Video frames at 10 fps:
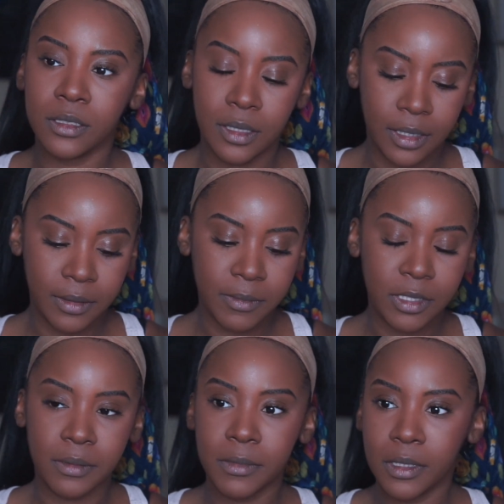
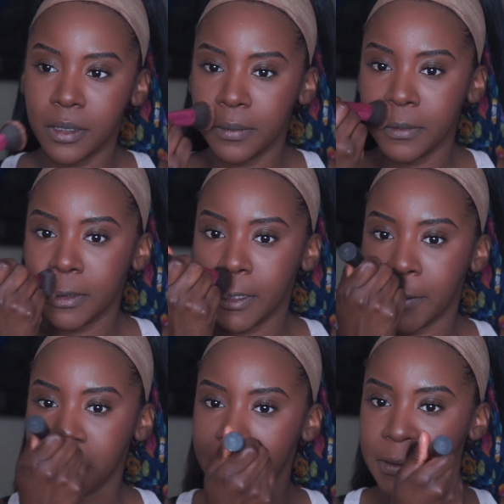
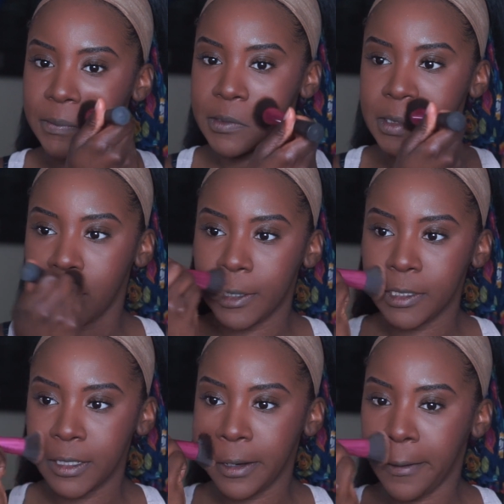Same for the mustache
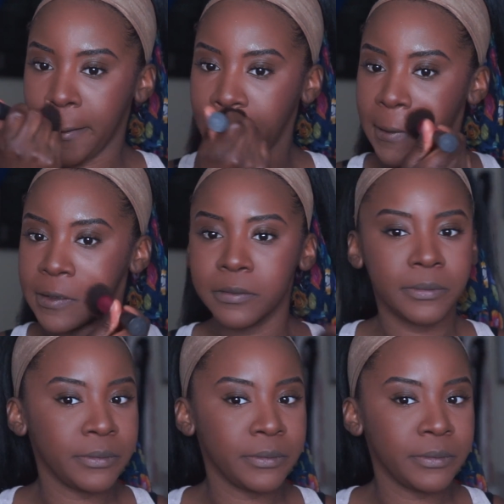area.